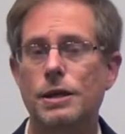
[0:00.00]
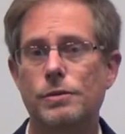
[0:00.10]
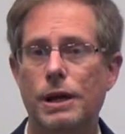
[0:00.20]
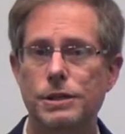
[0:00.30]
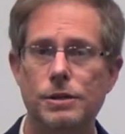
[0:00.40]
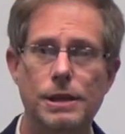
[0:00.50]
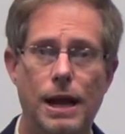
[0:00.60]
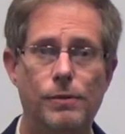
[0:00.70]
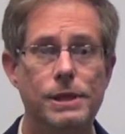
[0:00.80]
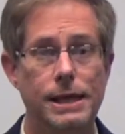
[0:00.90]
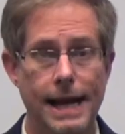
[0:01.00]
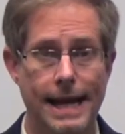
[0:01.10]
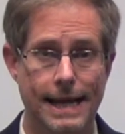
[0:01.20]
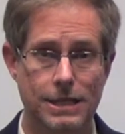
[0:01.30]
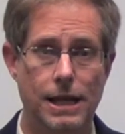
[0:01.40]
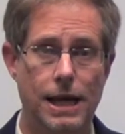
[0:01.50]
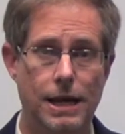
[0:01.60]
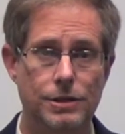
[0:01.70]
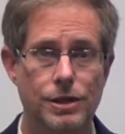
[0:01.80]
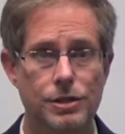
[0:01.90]
So I do that with an
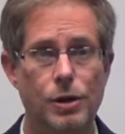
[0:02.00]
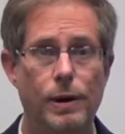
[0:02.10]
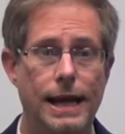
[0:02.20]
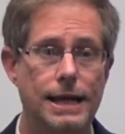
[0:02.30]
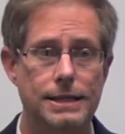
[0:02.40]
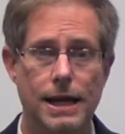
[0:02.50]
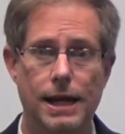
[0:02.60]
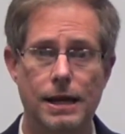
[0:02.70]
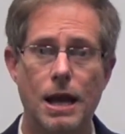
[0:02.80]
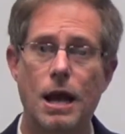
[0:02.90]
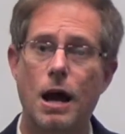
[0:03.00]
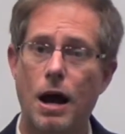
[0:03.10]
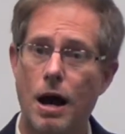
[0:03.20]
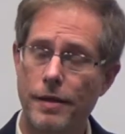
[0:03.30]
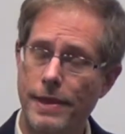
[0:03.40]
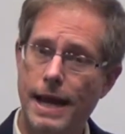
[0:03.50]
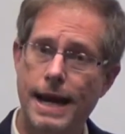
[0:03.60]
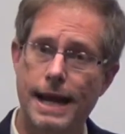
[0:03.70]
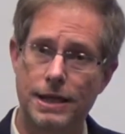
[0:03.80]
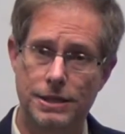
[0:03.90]
ASA, a Cisco ASA. On that
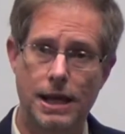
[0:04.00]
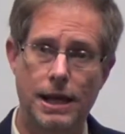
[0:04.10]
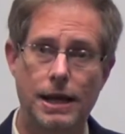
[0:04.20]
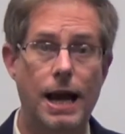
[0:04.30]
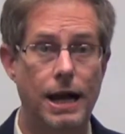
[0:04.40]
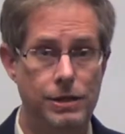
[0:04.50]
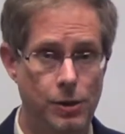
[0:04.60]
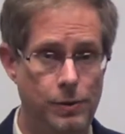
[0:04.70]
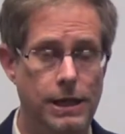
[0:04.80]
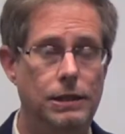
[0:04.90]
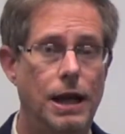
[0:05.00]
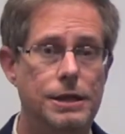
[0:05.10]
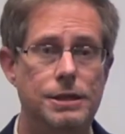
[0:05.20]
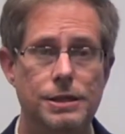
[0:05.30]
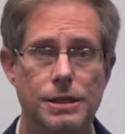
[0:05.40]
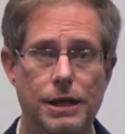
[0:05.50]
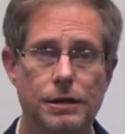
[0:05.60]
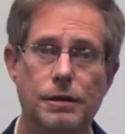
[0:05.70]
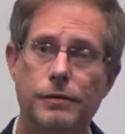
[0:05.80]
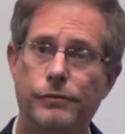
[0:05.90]
ASA, I do need
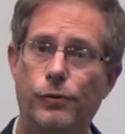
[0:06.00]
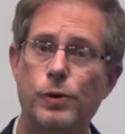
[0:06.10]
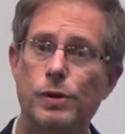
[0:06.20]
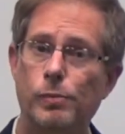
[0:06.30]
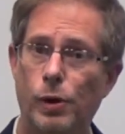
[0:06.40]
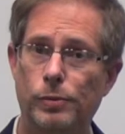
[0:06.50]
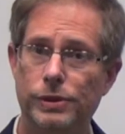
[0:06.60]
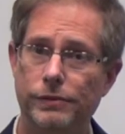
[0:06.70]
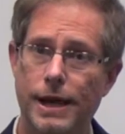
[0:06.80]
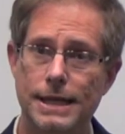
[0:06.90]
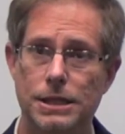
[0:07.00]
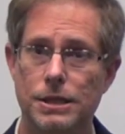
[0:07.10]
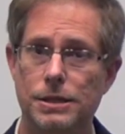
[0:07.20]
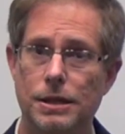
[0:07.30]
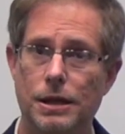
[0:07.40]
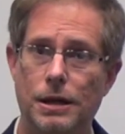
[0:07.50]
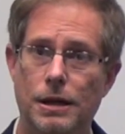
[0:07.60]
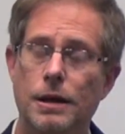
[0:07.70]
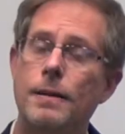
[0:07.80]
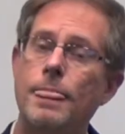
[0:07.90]
licensing for the mobile devices.
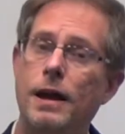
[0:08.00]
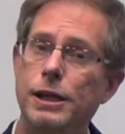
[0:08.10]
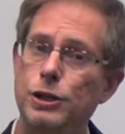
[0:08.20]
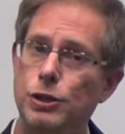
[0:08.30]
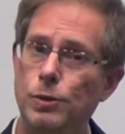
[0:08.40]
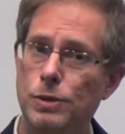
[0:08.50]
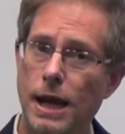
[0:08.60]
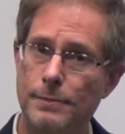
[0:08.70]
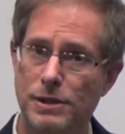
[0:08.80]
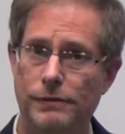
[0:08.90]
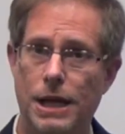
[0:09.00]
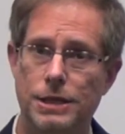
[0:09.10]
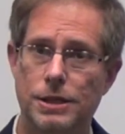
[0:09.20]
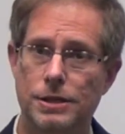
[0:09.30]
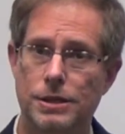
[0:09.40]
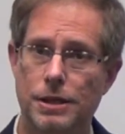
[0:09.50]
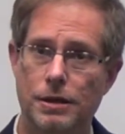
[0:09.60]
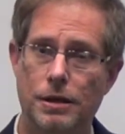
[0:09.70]
I need two types of licenses.